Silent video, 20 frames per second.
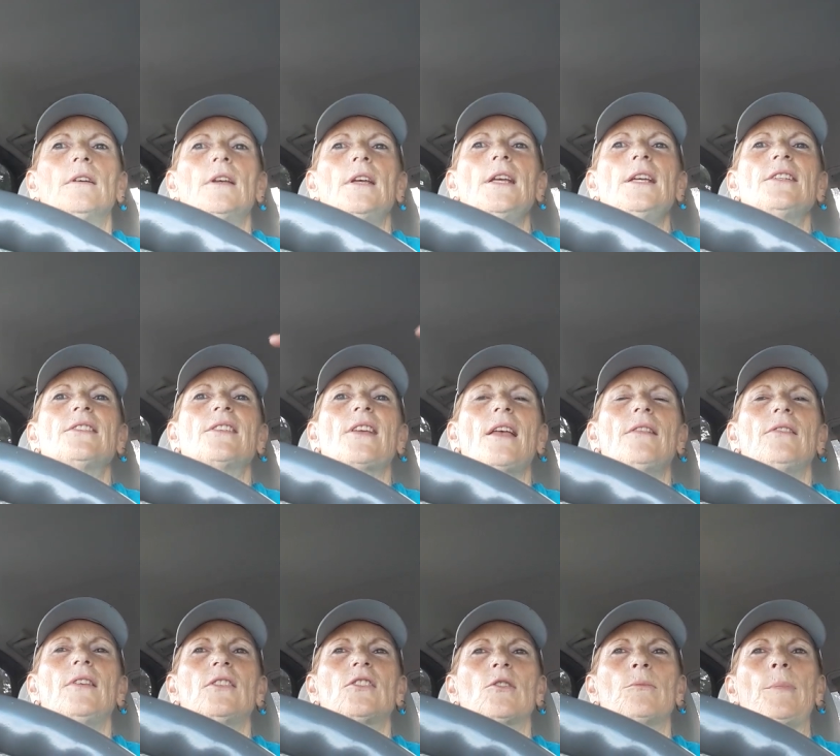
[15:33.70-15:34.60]
He said
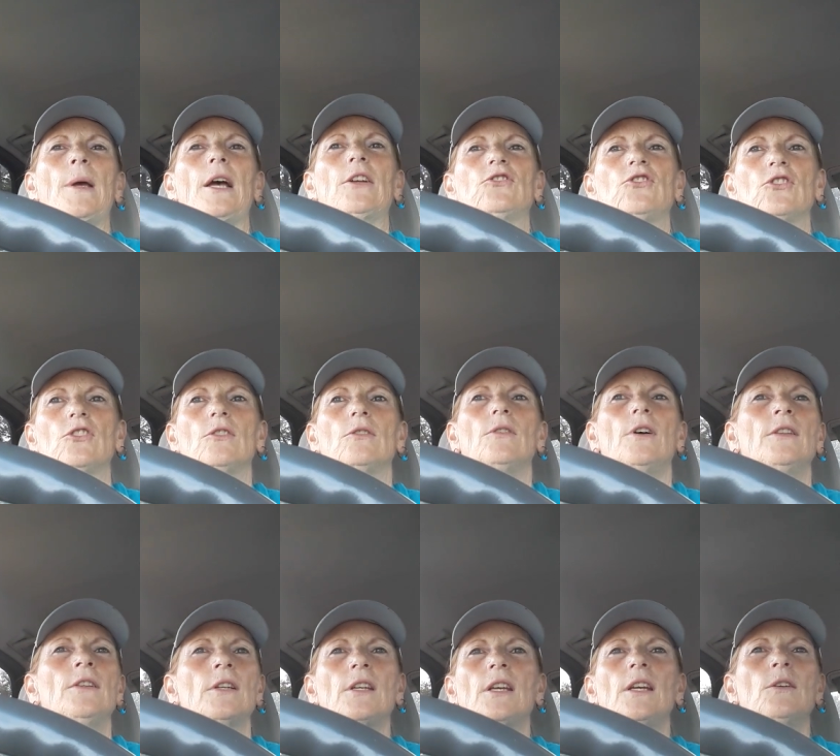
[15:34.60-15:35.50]
this about you.
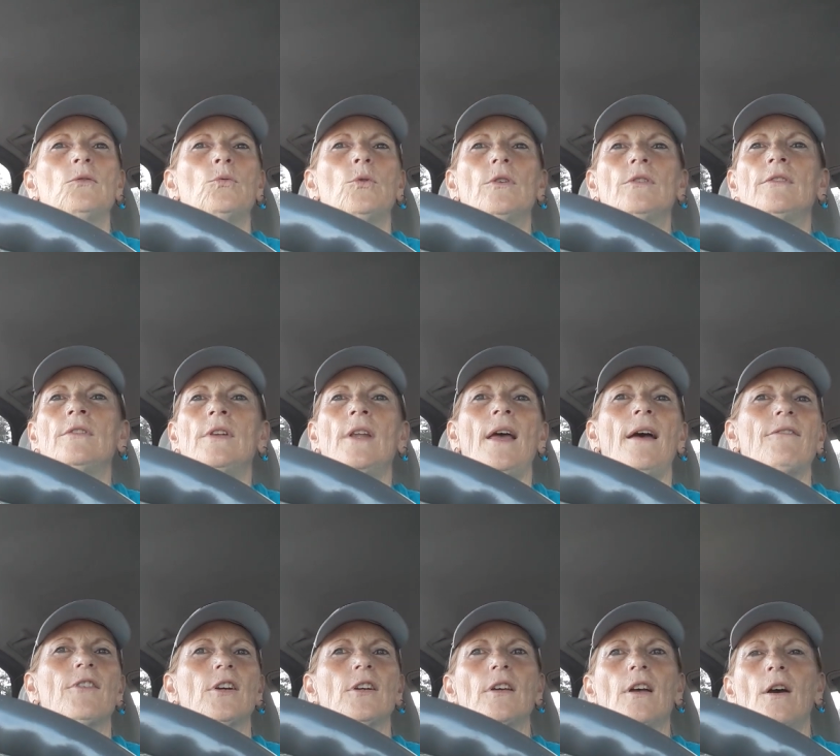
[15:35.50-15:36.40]
And the kid will
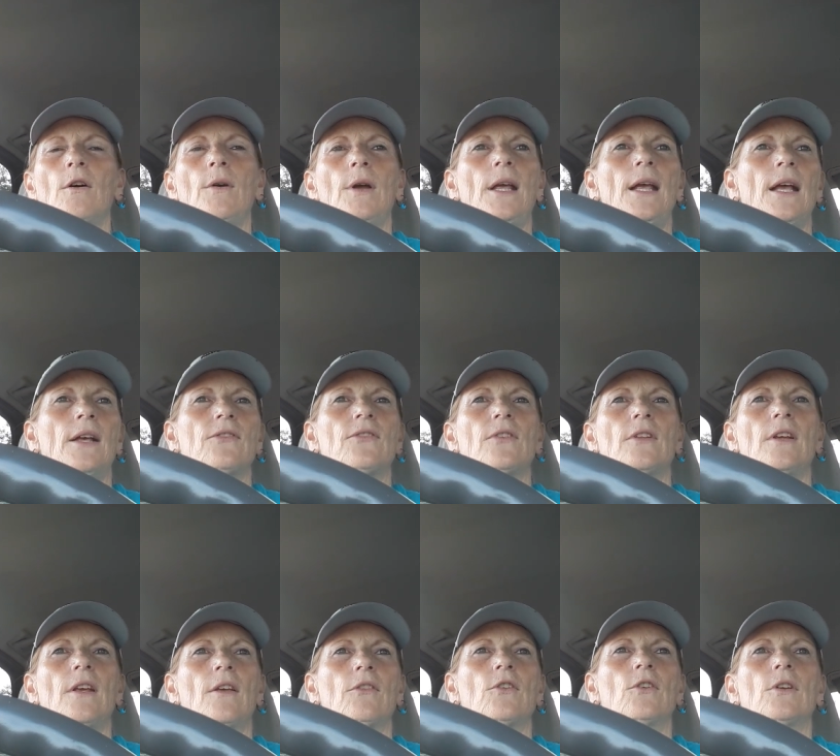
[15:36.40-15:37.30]
never go ask
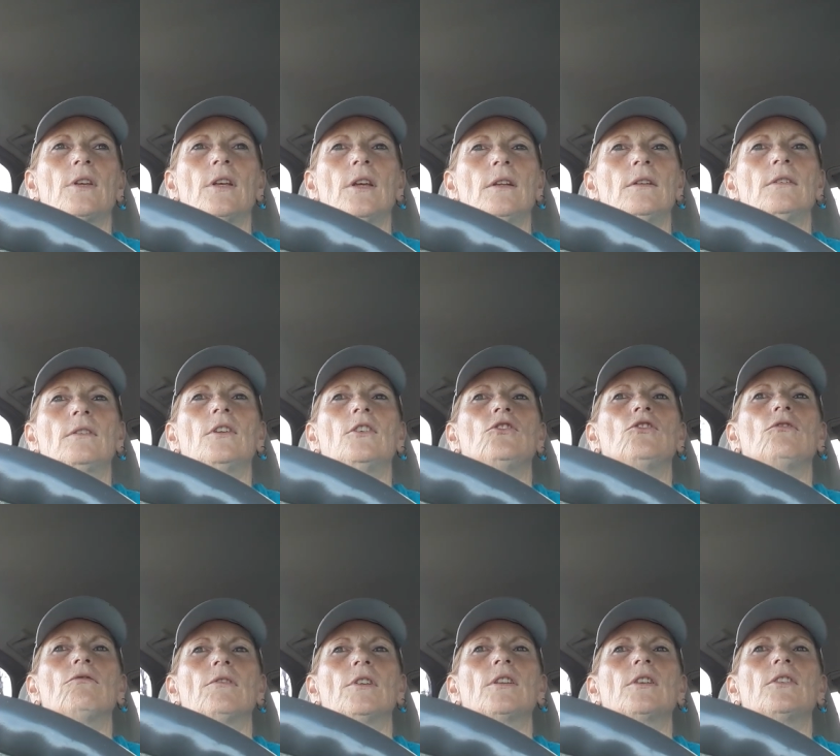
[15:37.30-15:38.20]
the other kid, did
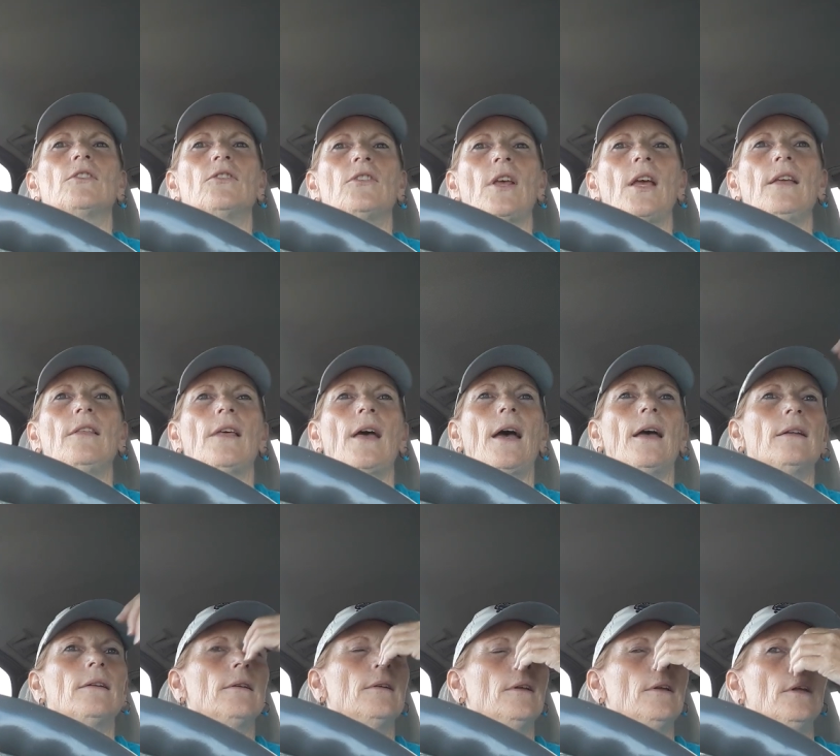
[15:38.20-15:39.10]
you really say that?
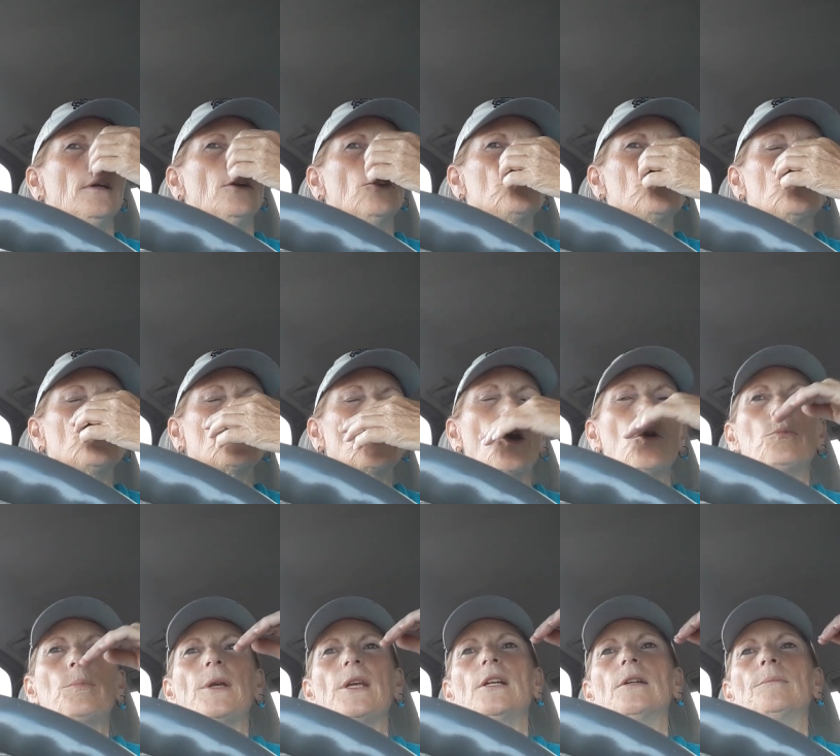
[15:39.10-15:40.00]
He'll just go
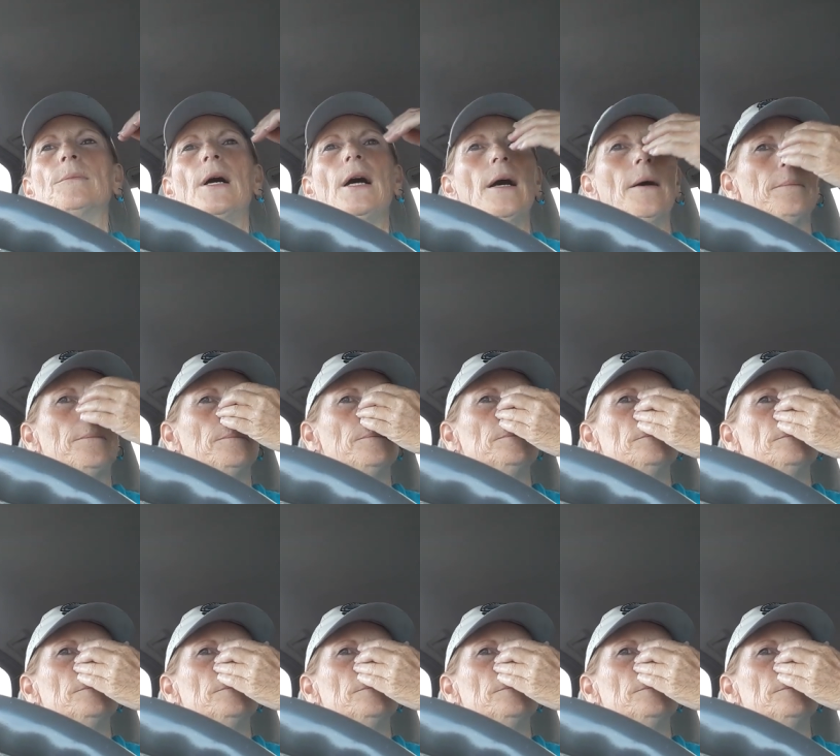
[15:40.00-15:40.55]
beat him up